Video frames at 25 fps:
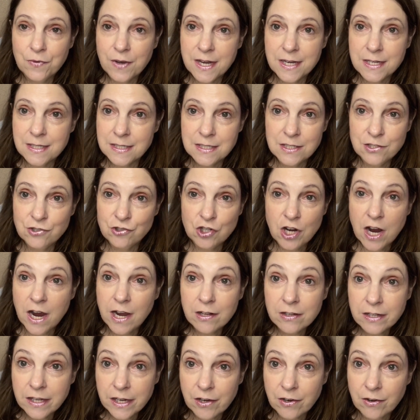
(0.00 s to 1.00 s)
find
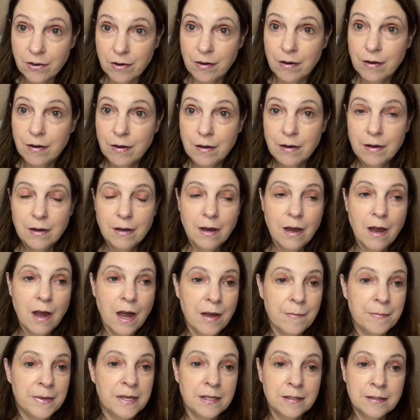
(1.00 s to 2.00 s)
childcare.
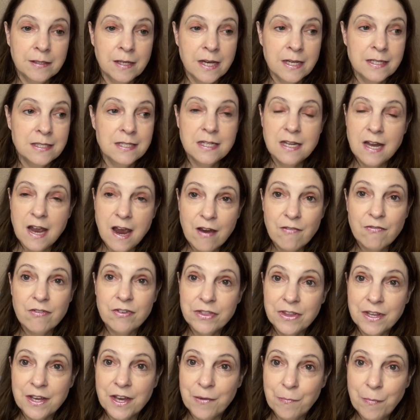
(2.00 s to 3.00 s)
I mean, I did
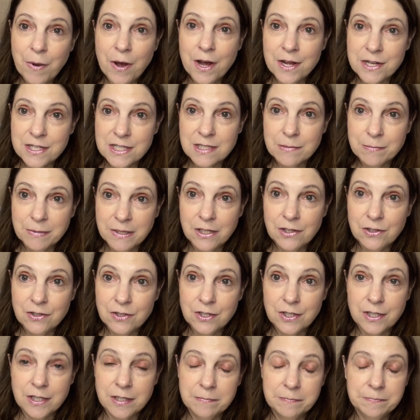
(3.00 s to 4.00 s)
everything I possibly
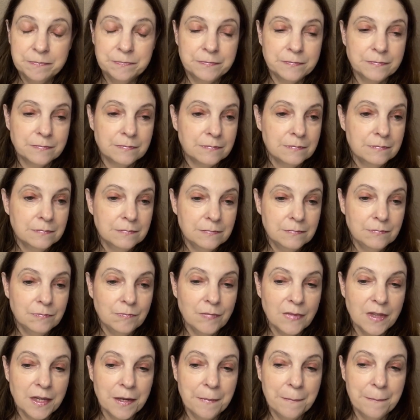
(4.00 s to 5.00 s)
could.
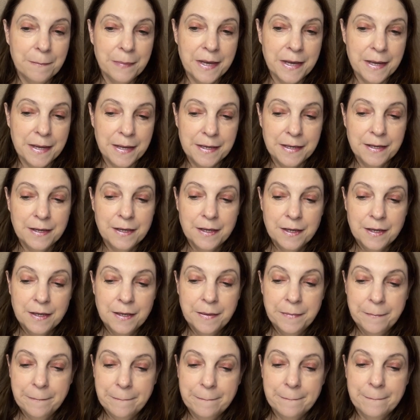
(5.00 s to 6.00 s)
But
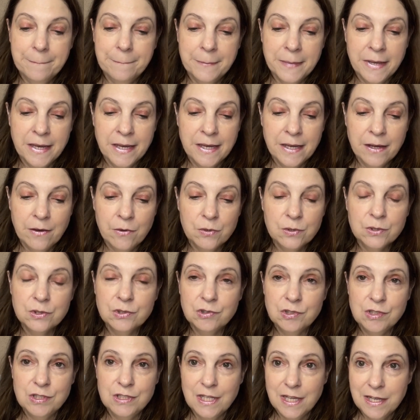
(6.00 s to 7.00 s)
my
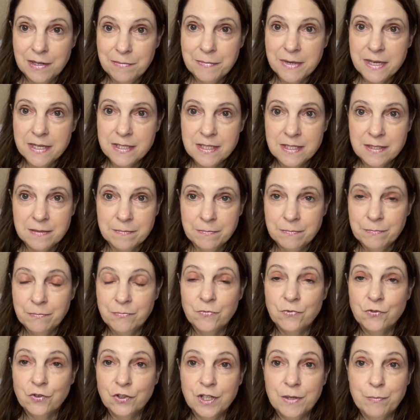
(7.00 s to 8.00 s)
older son made some
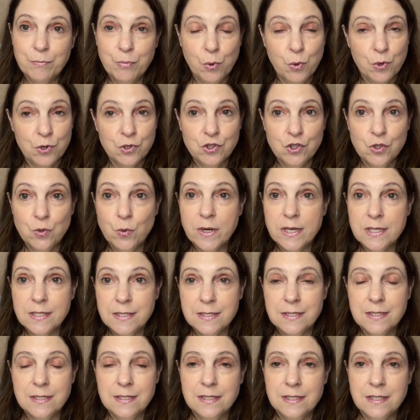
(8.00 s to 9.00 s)
really poor
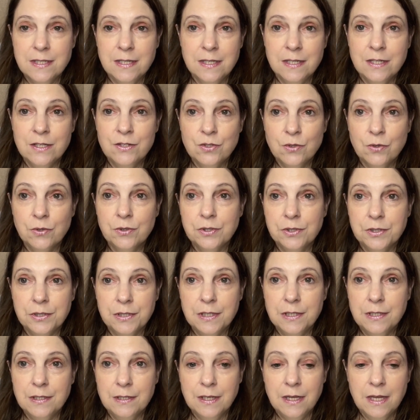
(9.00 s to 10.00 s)
choices in
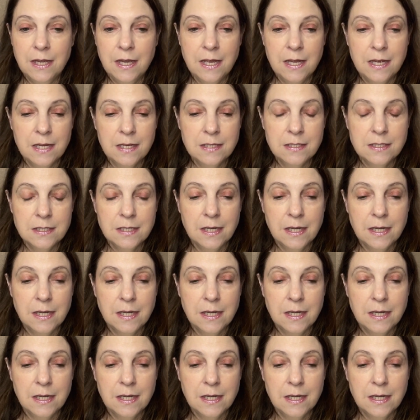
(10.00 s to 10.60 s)
adulthood. And